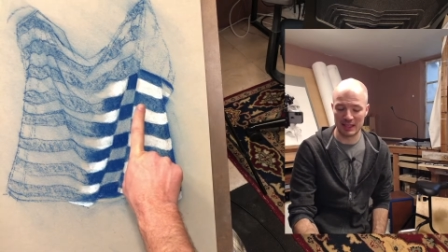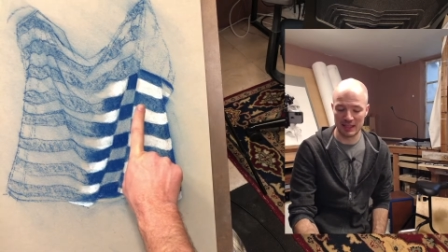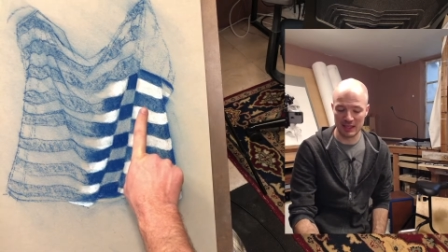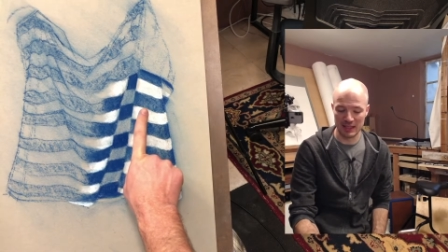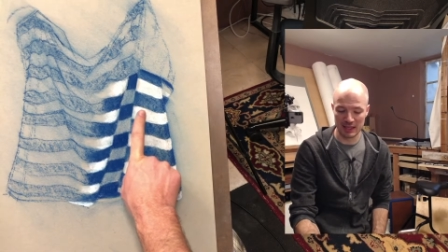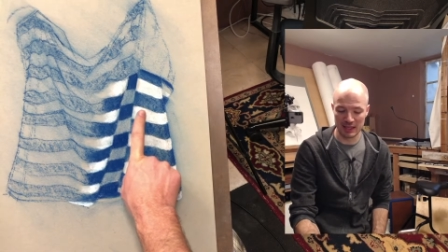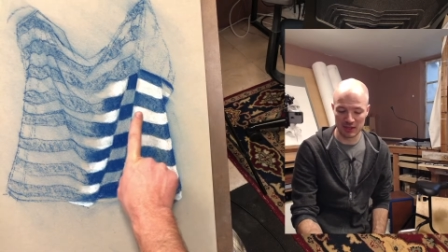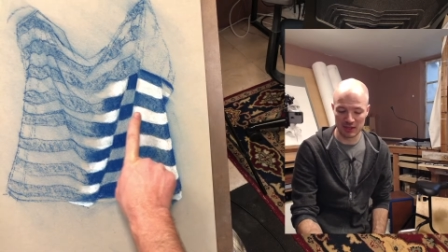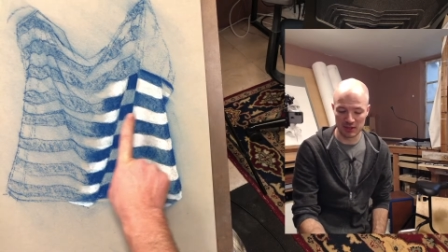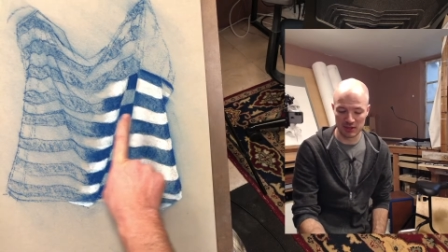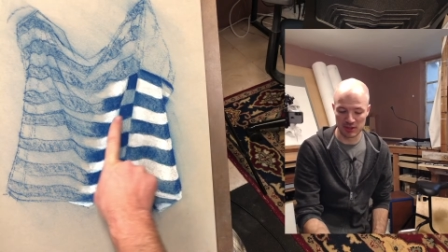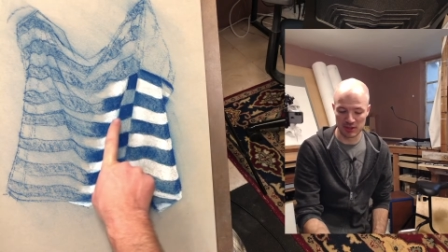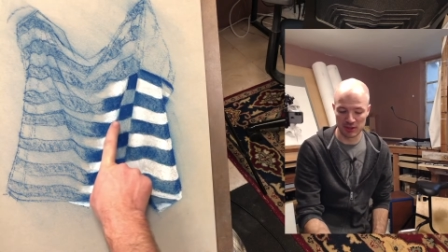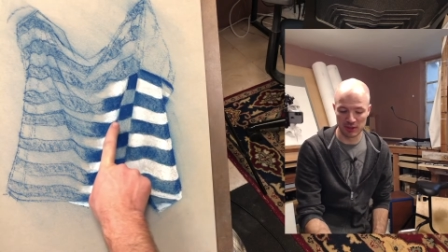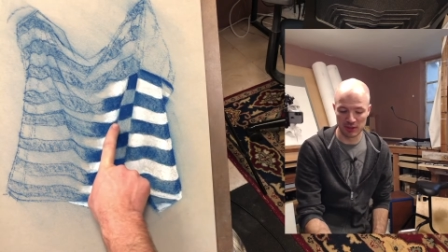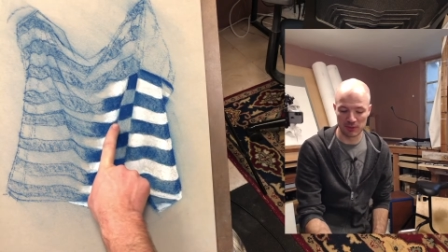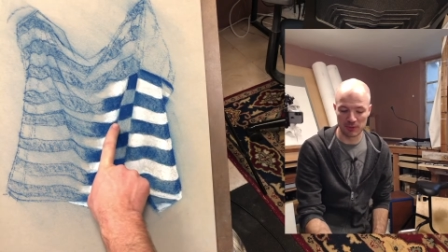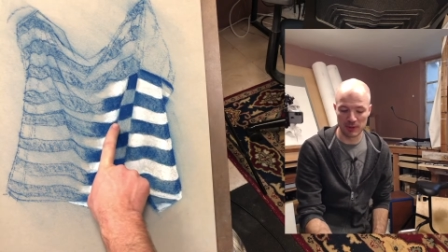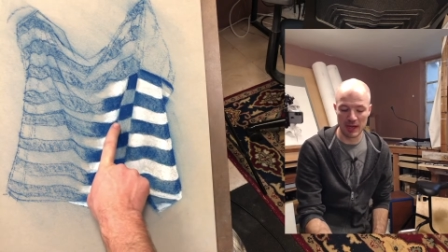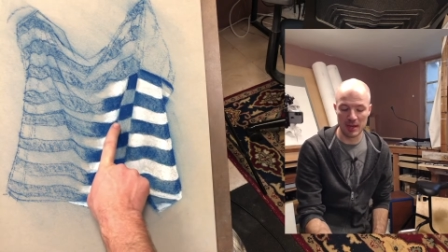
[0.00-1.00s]
here to the
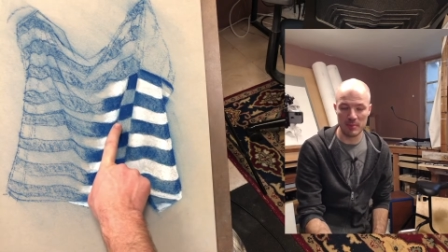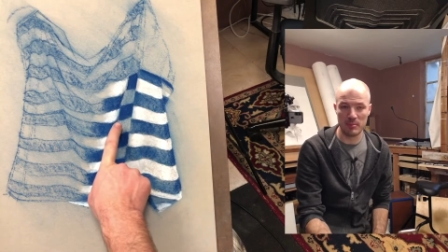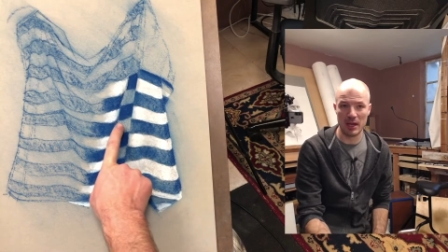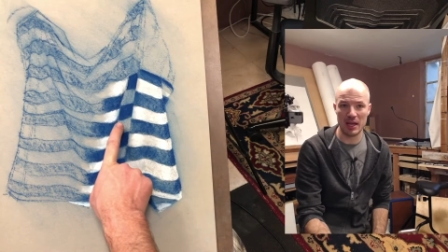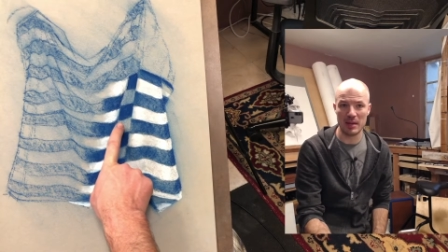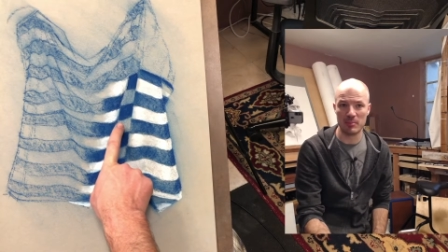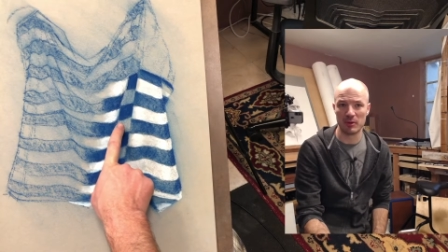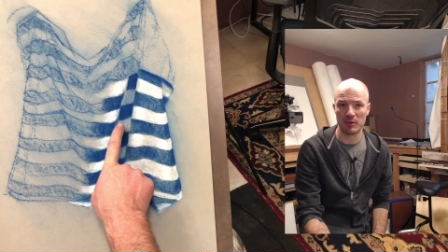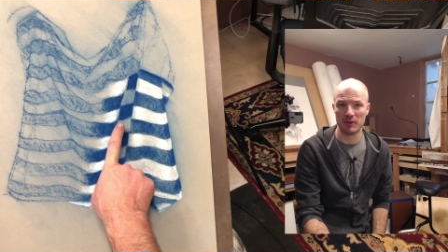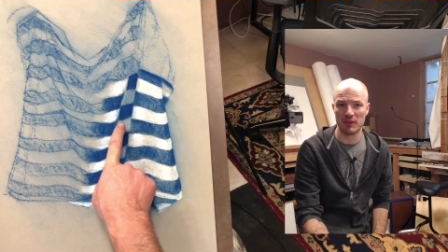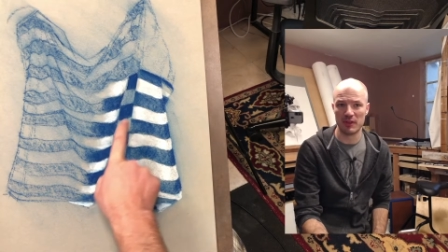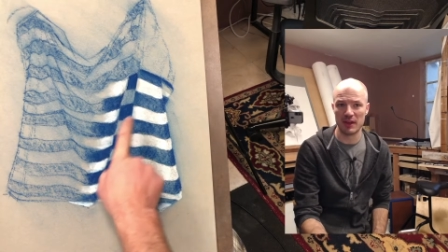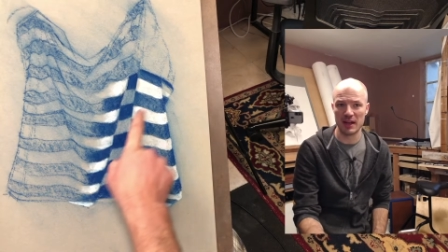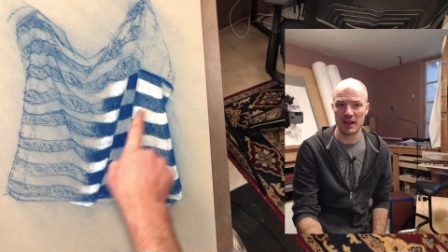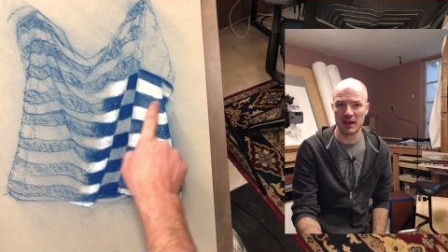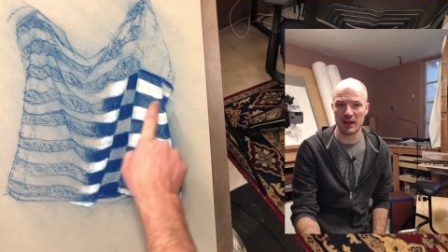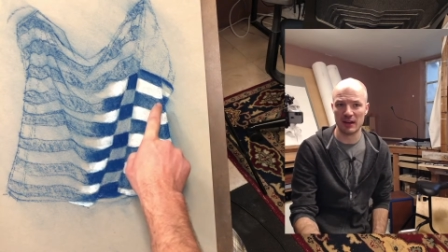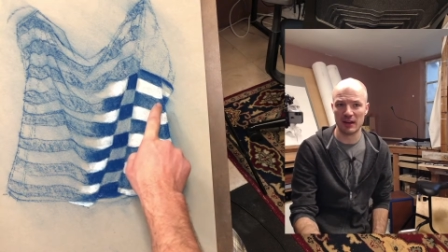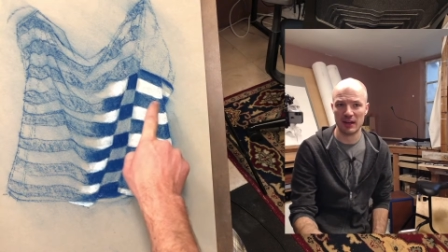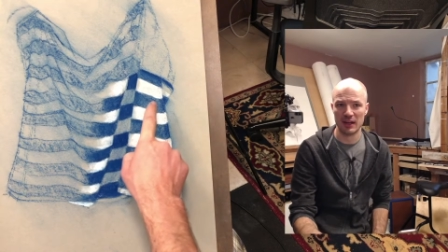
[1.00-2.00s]
gray paper
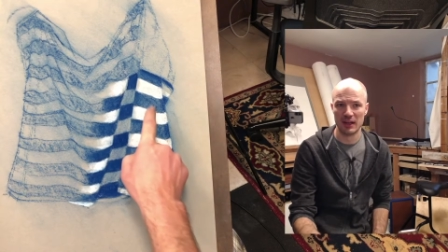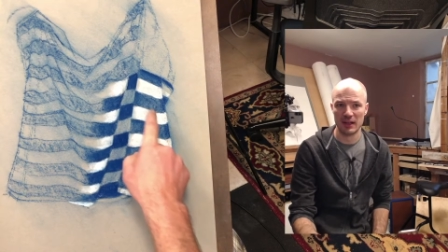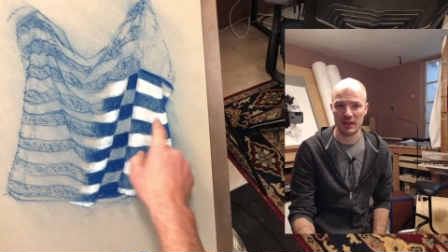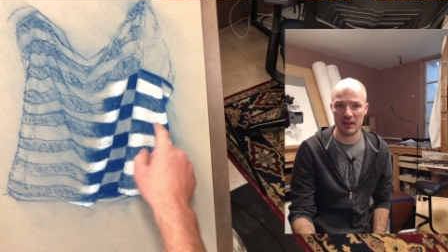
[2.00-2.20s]
there.